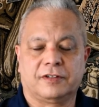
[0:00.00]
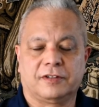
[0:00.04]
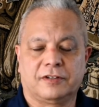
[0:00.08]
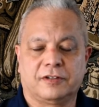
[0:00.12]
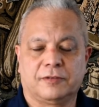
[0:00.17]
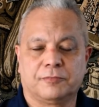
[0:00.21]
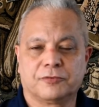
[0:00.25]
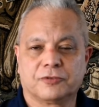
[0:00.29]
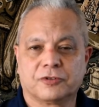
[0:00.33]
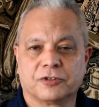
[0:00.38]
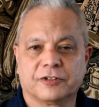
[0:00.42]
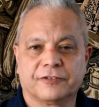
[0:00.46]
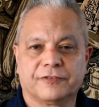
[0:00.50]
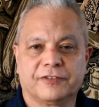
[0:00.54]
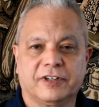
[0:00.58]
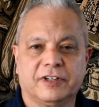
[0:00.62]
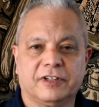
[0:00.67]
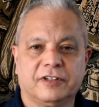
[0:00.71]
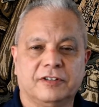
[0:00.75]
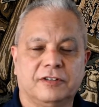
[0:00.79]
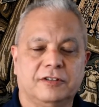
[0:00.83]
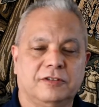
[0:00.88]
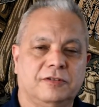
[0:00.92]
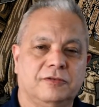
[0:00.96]

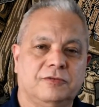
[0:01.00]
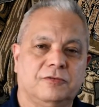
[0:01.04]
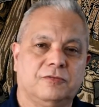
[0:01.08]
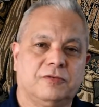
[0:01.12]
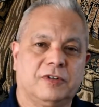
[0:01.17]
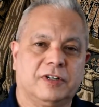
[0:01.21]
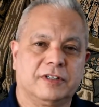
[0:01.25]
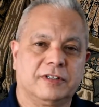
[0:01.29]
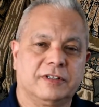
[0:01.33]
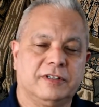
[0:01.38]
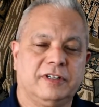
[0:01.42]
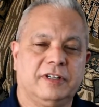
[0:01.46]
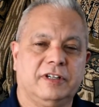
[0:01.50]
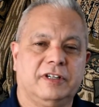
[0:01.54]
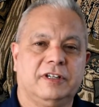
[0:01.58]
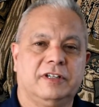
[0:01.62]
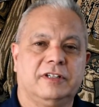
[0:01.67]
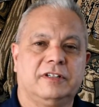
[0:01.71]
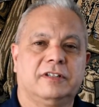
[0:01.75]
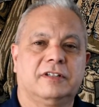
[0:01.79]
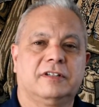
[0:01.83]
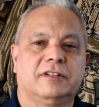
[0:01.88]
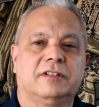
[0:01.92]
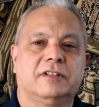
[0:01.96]
observing what is
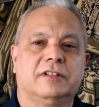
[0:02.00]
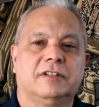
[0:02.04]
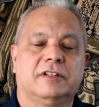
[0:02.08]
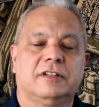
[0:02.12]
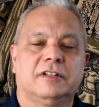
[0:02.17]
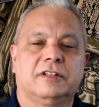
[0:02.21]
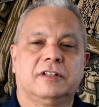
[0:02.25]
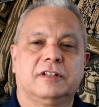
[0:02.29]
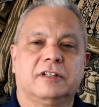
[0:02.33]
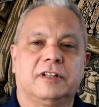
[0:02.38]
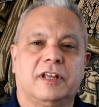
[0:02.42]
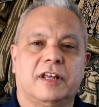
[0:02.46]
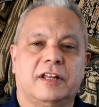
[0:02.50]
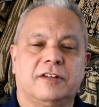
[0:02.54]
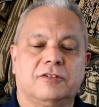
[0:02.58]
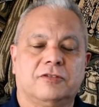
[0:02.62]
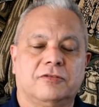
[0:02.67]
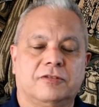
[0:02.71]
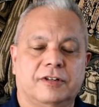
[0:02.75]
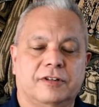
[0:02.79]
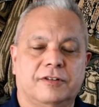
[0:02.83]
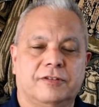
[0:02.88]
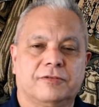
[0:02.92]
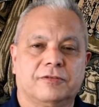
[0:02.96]
needed, and
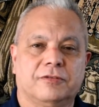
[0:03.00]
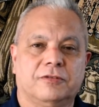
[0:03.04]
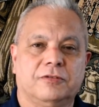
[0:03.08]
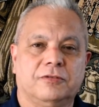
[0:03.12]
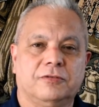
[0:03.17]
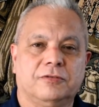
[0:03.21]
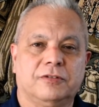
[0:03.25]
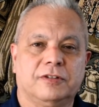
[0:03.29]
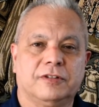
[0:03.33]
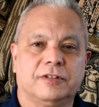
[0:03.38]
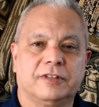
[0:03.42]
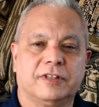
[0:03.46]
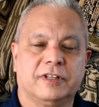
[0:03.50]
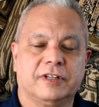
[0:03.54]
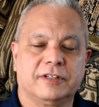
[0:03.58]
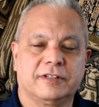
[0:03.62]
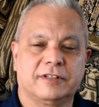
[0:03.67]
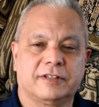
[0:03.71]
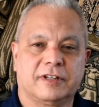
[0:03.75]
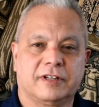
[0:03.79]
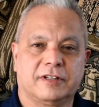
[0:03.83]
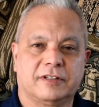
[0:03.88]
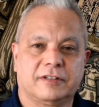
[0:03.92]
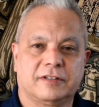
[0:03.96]
going through the
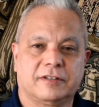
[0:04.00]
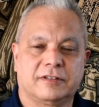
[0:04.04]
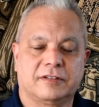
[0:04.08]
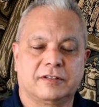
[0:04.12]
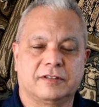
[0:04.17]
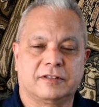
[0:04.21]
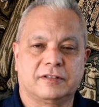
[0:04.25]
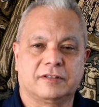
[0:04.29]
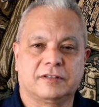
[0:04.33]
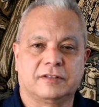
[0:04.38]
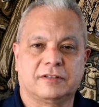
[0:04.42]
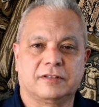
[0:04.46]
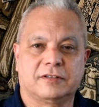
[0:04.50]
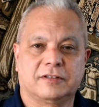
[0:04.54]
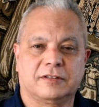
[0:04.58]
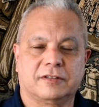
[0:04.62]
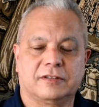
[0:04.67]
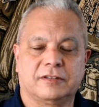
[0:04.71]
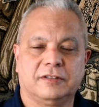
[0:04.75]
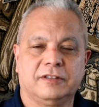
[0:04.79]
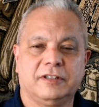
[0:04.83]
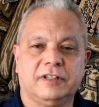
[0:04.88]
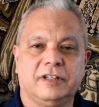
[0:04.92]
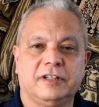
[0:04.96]
things that's
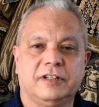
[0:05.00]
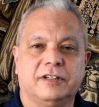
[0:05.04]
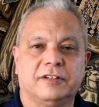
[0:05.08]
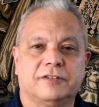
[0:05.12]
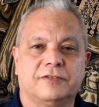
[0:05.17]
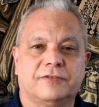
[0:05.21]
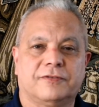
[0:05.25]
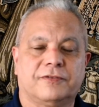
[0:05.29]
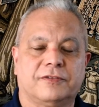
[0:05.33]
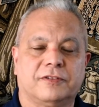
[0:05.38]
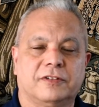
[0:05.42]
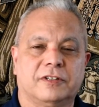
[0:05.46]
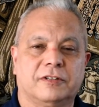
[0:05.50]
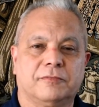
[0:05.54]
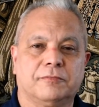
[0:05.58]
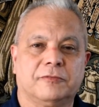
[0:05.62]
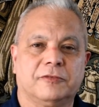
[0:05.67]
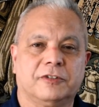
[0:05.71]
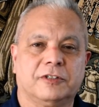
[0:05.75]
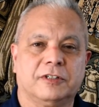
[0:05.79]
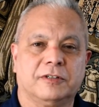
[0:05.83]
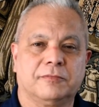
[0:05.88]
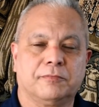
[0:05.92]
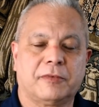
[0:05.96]
needed for
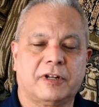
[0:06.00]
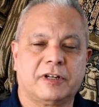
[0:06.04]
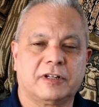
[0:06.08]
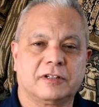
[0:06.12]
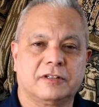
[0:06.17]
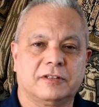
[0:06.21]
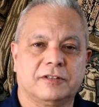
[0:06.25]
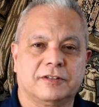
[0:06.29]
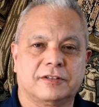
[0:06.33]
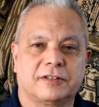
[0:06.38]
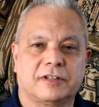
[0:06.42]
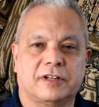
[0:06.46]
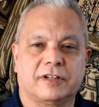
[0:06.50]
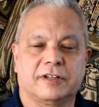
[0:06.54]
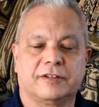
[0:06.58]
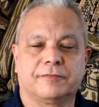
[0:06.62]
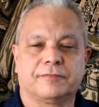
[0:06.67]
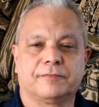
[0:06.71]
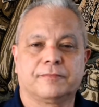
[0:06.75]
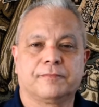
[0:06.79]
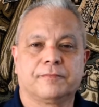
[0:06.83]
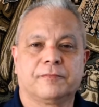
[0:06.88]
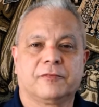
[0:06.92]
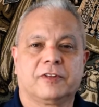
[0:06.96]
the medical side.
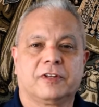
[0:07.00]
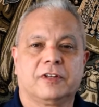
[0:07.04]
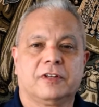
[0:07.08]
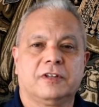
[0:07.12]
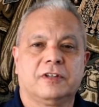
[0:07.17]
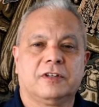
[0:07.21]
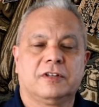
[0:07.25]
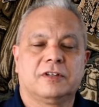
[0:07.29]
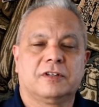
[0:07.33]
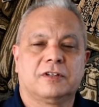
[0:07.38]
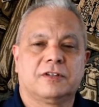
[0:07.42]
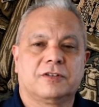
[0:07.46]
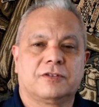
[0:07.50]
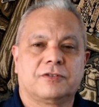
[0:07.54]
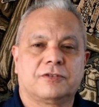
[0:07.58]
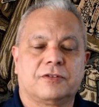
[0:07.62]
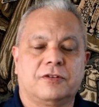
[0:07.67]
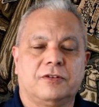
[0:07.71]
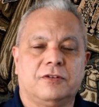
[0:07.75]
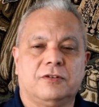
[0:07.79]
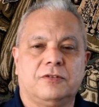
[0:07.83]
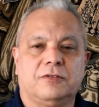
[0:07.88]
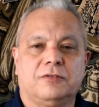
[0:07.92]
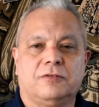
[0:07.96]

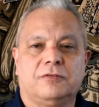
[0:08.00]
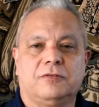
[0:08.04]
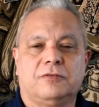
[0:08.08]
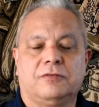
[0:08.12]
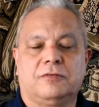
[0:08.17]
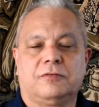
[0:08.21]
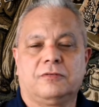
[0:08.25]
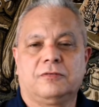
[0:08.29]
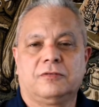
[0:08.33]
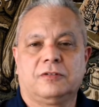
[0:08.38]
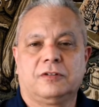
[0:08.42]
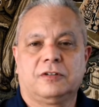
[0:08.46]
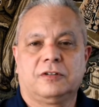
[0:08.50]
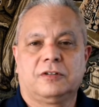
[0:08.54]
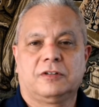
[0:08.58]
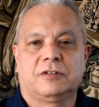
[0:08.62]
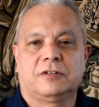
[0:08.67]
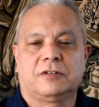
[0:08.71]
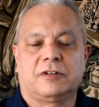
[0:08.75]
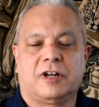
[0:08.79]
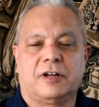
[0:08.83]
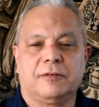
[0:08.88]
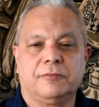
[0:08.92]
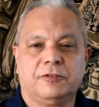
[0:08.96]
So
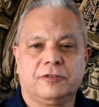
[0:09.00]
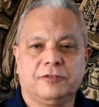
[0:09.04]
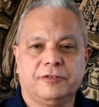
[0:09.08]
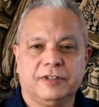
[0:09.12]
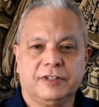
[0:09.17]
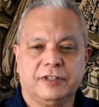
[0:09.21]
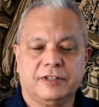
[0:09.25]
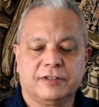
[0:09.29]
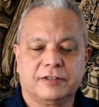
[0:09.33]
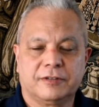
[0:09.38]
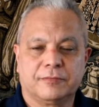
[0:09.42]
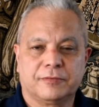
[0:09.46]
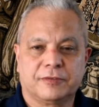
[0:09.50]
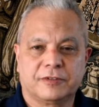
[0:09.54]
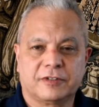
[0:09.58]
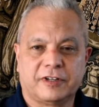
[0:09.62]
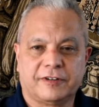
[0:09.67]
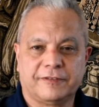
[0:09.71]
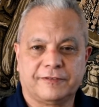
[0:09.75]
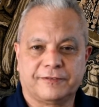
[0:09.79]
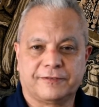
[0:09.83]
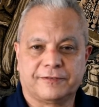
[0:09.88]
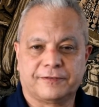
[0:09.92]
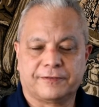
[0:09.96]
I'm doing some
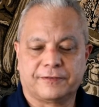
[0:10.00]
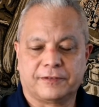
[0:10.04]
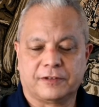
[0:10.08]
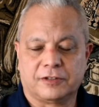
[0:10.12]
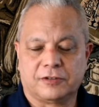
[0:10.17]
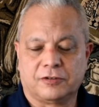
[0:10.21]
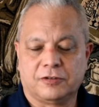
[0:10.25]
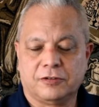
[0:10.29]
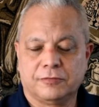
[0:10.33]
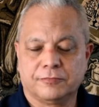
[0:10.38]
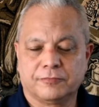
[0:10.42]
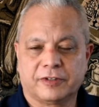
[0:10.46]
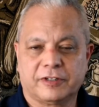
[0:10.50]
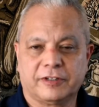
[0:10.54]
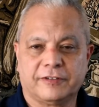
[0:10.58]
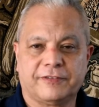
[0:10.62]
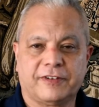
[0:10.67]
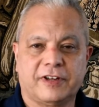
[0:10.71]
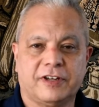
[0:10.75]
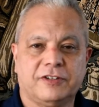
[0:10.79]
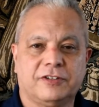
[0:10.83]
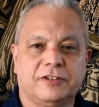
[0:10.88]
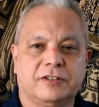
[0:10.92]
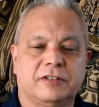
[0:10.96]
stuff for the home
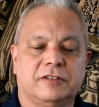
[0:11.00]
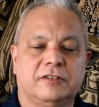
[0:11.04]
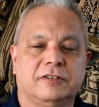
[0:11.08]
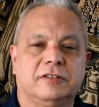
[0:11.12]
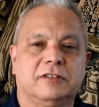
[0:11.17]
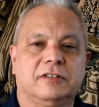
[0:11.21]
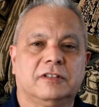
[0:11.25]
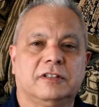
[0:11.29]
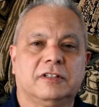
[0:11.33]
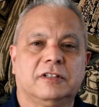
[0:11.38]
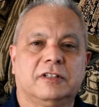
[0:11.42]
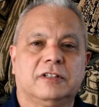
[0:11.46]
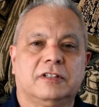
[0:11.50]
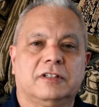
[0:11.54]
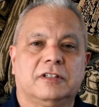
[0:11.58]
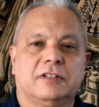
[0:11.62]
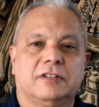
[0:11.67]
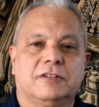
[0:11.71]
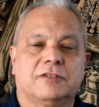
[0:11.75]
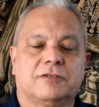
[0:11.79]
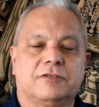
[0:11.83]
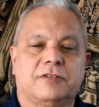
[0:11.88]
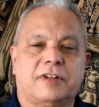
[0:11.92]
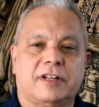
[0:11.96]
renovation,
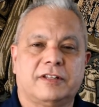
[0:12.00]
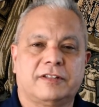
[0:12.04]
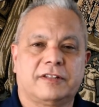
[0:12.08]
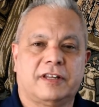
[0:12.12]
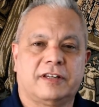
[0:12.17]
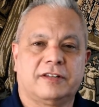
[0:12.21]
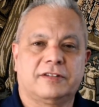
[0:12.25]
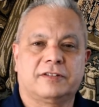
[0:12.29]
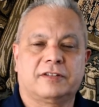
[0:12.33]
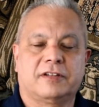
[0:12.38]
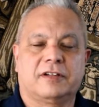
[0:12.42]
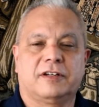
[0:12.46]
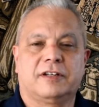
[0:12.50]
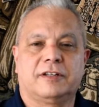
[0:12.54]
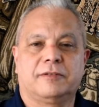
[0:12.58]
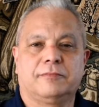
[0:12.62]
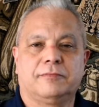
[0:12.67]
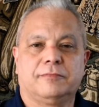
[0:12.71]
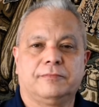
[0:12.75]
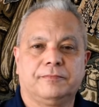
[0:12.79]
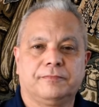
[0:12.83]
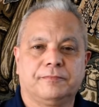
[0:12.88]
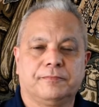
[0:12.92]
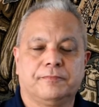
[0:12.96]
so that takes
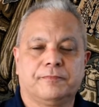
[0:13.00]
time.